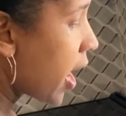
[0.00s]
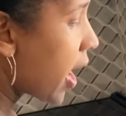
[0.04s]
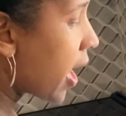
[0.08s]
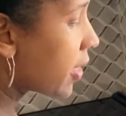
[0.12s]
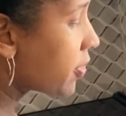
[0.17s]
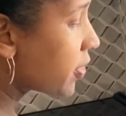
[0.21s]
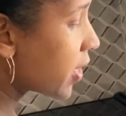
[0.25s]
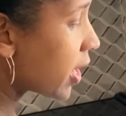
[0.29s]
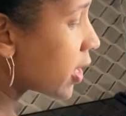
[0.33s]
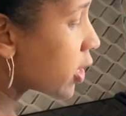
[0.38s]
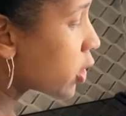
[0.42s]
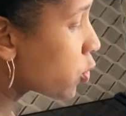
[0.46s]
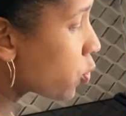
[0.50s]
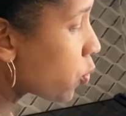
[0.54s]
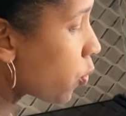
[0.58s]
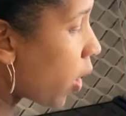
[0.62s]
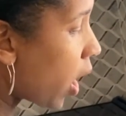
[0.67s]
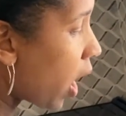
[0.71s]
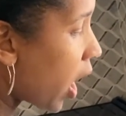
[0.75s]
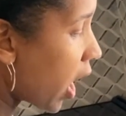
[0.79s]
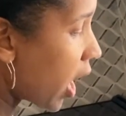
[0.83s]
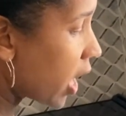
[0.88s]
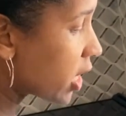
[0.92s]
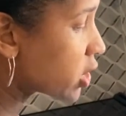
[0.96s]
and that you
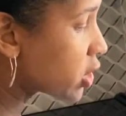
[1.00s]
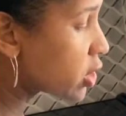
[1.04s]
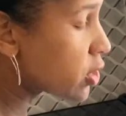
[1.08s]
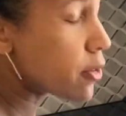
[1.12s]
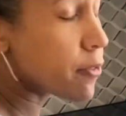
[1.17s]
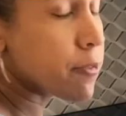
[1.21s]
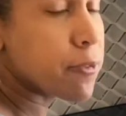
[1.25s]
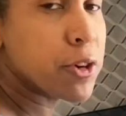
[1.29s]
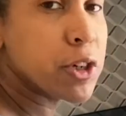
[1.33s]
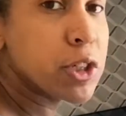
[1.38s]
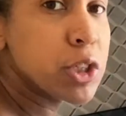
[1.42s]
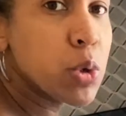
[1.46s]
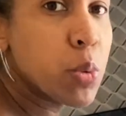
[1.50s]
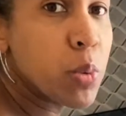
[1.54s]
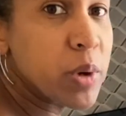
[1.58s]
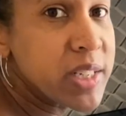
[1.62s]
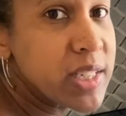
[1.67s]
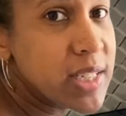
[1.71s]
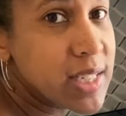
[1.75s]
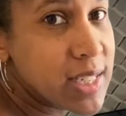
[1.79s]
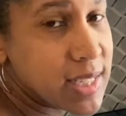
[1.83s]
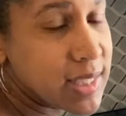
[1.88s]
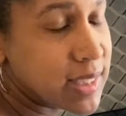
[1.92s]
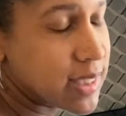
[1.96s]
wash for
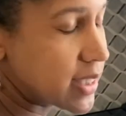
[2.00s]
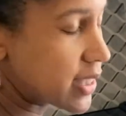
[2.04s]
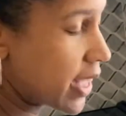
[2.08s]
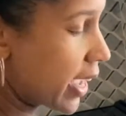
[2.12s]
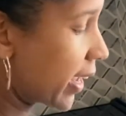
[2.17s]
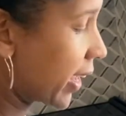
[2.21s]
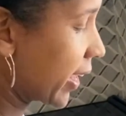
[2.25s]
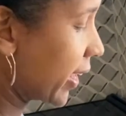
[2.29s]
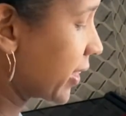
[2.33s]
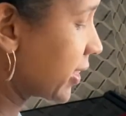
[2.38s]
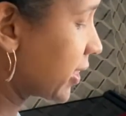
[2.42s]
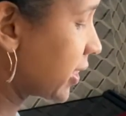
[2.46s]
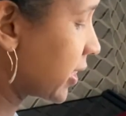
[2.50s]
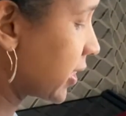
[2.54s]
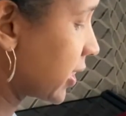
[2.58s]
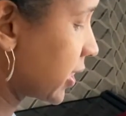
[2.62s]
20 seconds.